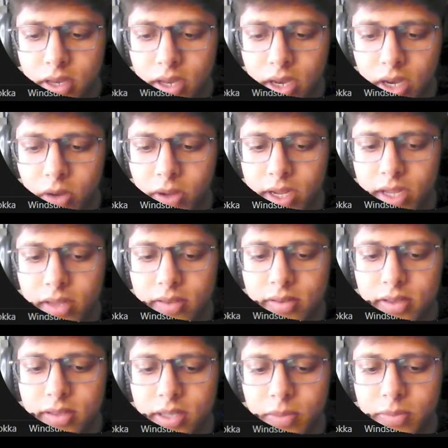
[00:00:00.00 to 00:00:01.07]
and now I can
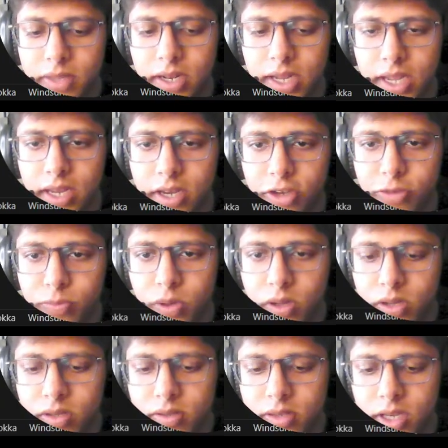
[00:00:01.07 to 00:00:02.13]
say something like
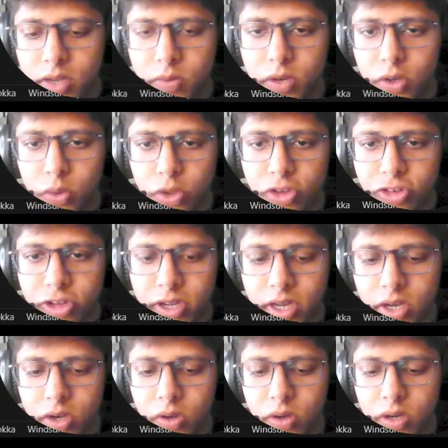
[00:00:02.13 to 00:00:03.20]
response equal to
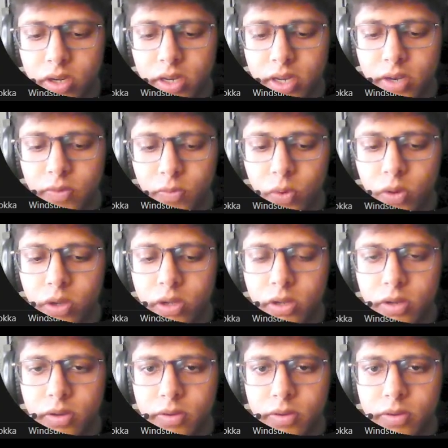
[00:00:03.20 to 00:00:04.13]
chain.invoke,